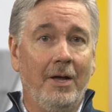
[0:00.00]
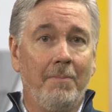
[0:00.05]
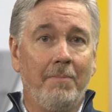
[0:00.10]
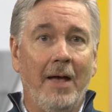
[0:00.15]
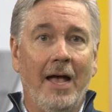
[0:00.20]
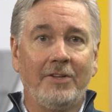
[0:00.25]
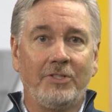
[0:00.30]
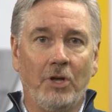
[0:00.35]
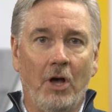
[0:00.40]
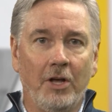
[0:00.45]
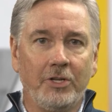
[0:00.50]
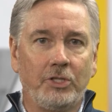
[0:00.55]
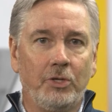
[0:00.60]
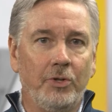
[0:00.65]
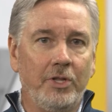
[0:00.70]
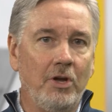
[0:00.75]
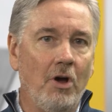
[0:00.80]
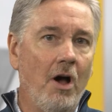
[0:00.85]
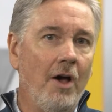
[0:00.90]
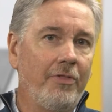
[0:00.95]
Pat's also
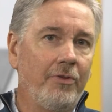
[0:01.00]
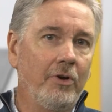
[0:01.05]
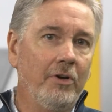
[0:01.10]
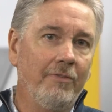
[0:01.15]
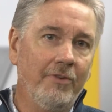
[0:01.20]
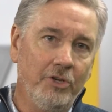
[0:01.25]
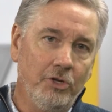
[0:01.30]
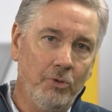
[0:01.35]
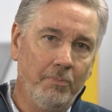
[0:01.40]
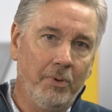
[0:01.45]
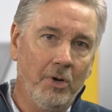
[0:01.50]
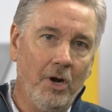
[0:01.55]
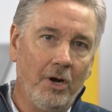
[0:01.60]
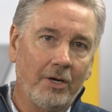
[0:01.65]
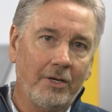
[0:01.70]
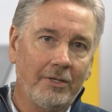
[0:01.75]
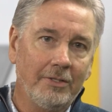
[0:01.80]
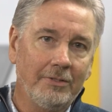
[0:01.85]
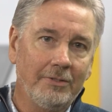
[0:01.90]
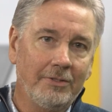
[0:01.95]
the author of a new
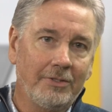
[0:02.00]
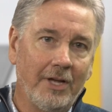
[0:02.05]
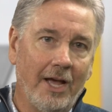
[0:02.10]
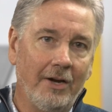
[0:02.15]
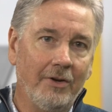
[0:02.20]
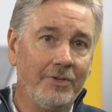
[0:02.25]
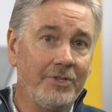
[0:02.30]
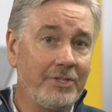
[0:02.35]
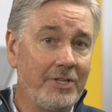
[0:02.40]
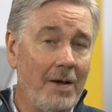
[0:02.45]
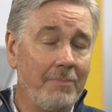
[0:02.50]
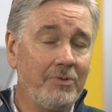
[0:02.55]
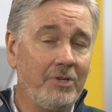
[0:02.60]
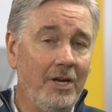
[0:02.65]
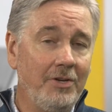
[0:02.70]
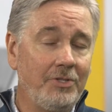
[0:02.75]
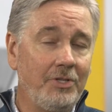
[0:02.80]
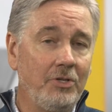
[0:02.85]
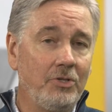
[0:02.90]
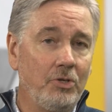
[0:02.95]
book titled "Stop
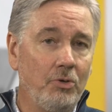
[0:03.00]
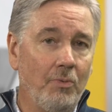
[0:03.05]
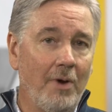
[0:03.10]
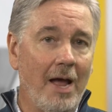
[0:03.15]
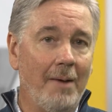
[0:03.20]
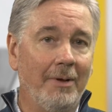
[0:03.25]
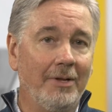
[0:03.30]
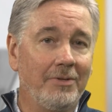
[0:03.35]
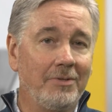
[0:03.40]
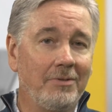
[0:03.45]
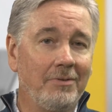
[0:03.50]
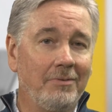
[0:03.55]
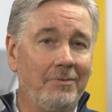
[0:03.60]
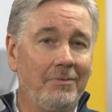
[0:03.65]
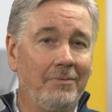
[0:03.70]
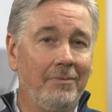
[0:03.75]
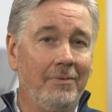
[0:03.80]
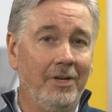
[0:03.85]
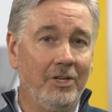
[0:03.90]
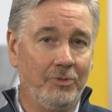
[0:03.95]
Chasing Two Rabbits:
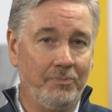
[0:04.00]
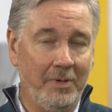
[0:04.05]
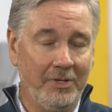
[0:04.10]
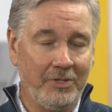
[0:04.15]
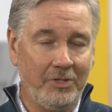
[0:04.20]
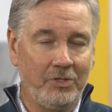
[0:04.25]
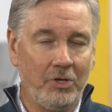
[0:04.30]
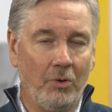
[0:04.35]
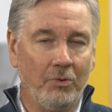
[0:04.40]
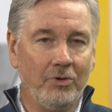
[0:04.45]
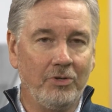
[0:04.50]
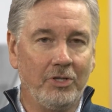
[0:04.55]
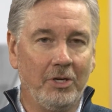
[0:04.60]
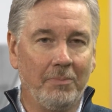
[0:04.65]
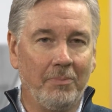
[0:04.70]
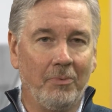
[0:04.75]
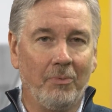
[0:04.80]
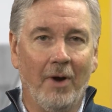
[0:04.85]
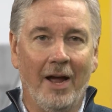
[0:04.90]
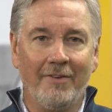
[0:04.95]
Is Business
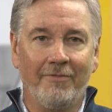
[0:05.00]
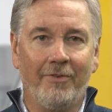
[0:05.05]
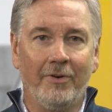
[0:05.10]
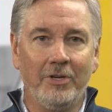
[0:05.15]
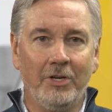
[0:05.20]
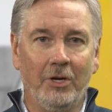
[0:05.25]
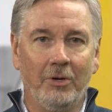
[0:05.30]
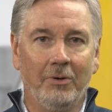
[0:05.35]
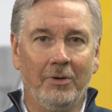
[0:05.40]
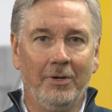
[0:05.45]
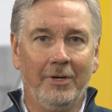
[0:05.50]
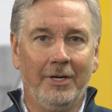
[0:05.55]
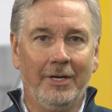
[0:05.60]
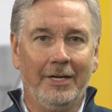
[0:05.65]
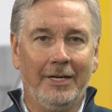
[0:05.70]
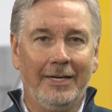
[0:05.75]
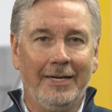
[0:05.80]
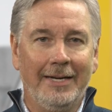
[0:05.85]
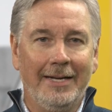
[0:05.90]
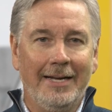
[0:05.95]
Ownership Right for You?"
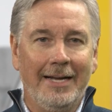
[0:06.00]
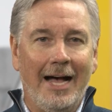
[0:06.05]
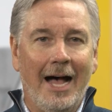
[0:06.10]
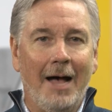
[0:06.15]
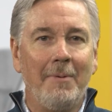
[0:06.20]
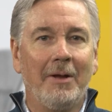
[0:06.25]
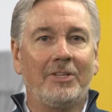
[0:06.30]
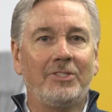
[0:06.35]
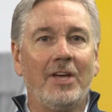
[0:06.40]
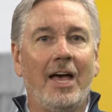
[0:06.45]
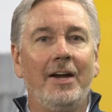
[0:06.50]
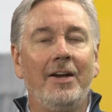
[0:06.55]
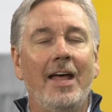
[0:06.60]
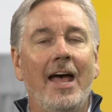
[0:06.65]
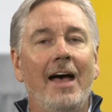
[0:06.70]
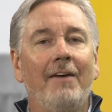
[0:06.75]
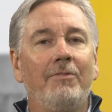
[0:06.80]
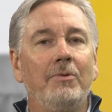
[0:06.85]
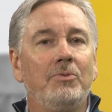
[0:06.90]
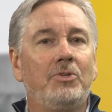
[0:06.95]
I'm excited to
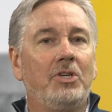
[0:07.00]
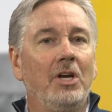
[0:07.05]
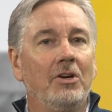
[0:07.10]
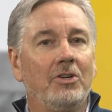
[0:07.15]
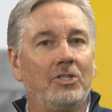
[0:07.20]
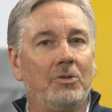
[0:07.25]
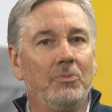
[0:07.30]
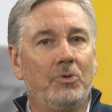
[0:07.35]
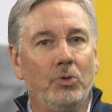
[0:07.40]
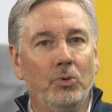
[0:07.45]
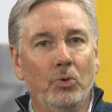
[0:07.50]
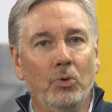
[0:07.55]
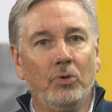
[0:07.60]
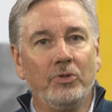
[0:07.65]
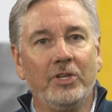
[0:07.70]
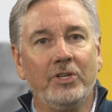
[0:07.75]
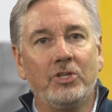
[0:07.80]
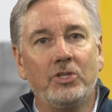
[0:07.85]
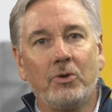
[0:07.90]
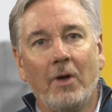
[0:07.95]
have him share some tools
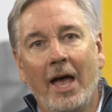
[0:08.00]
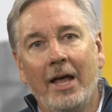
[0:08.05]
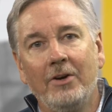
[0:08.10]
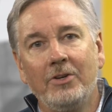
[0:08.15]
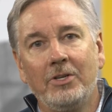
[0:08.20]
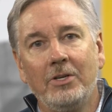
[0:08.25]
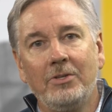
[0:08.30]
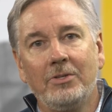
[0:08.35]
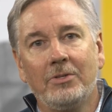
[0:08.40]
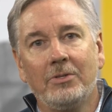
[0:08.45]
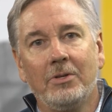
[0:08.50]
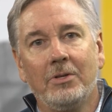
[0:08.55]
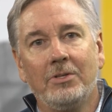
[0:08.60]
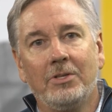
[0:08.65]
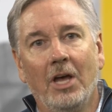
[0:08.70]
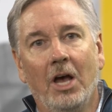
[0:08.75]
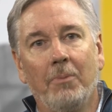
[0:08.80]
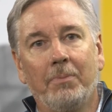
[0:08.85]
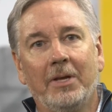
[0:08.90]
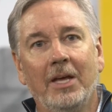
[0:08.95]
and strategies
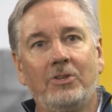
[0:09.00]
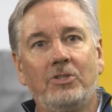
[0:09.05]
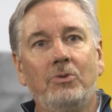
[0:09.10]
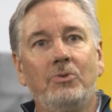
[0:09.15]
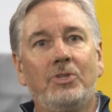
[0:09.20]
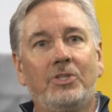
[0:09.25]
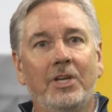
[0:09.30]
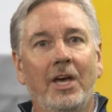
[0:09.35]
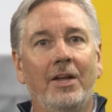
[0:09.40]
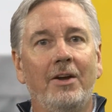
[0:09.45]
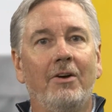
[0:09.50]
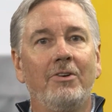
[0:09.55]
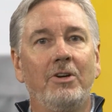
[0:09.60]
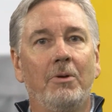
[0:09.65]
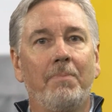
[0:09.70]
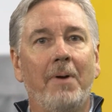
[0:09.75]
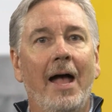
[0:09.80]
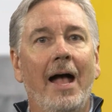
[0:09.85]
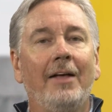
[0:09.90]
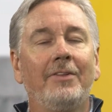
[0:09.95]
to help get you set on your
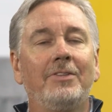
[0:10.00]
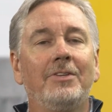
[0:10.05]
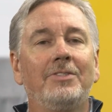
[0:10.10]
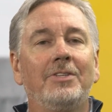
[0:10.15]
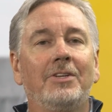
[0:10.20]
path to